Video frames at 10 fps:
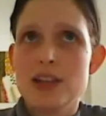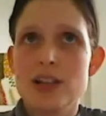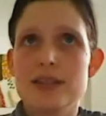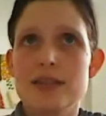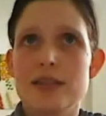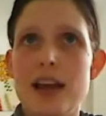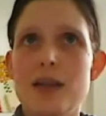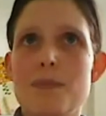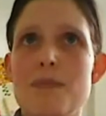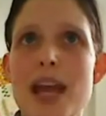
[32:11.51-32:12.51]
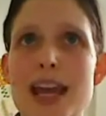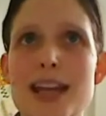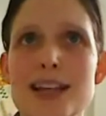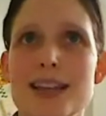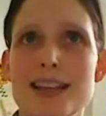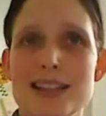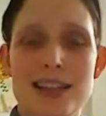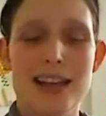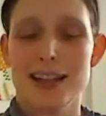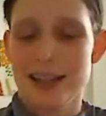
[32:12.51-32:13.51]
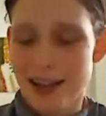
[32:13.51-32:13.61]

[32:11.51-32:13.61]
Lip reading: just like made this like